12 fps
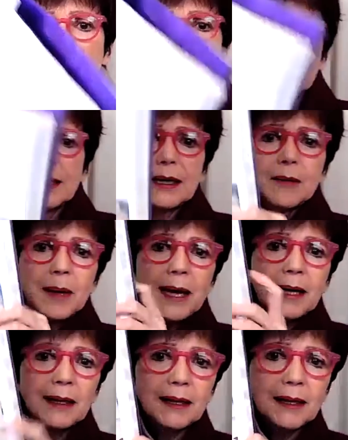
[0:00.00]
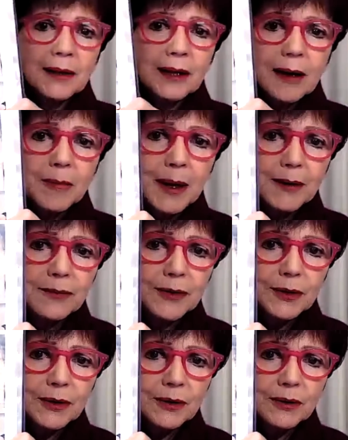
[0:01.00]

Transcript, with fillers: ended up hanging above her,